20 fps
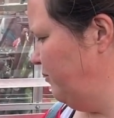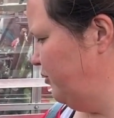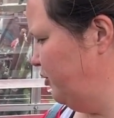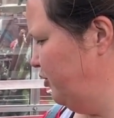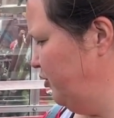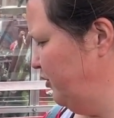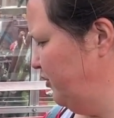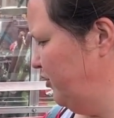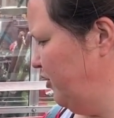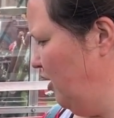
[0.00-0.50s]

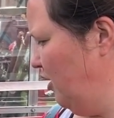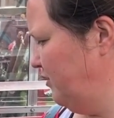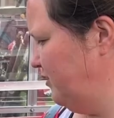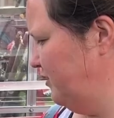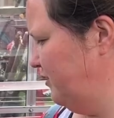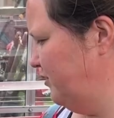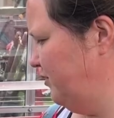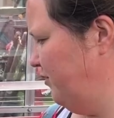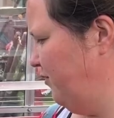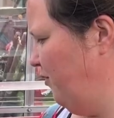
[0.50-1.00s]
just
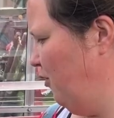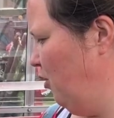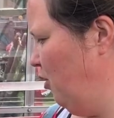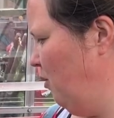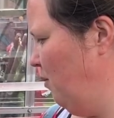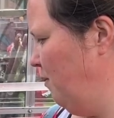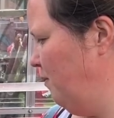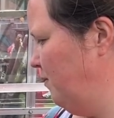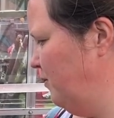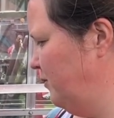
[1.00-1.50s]
starting to
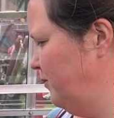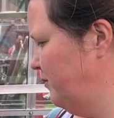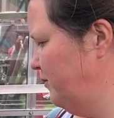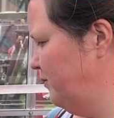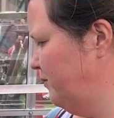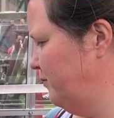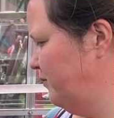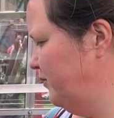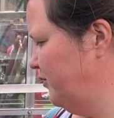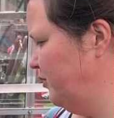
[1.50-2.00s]
form
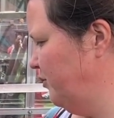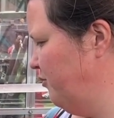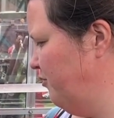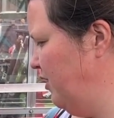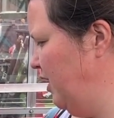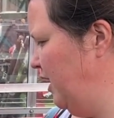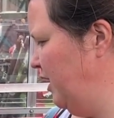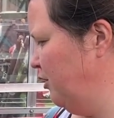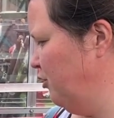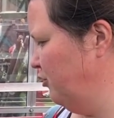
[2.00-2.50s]
some
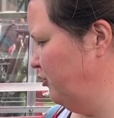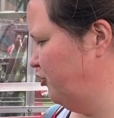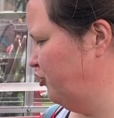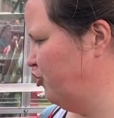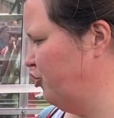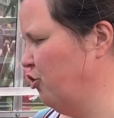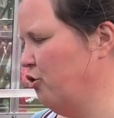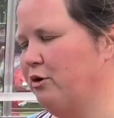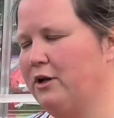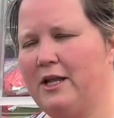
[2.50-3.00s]
really good
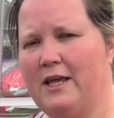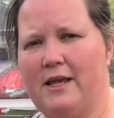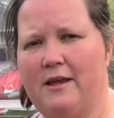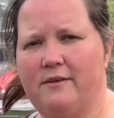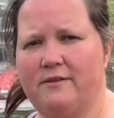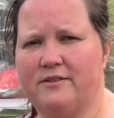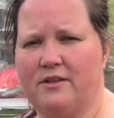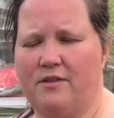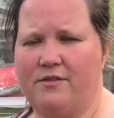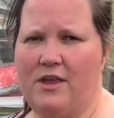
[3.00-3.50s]
true
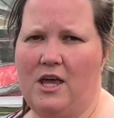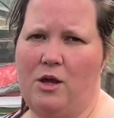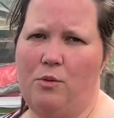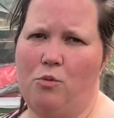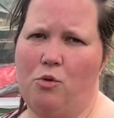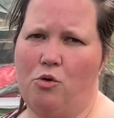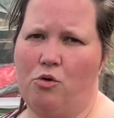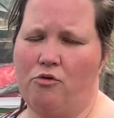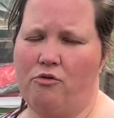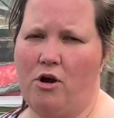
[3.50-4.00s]
leaves, and they
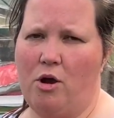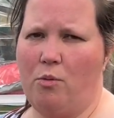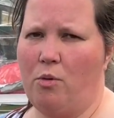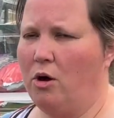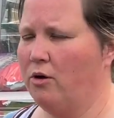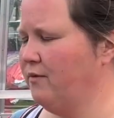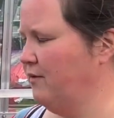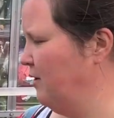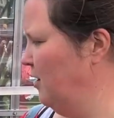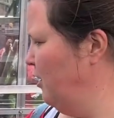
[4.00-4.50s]
will grow
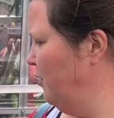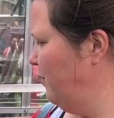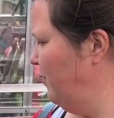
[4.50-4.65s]
on.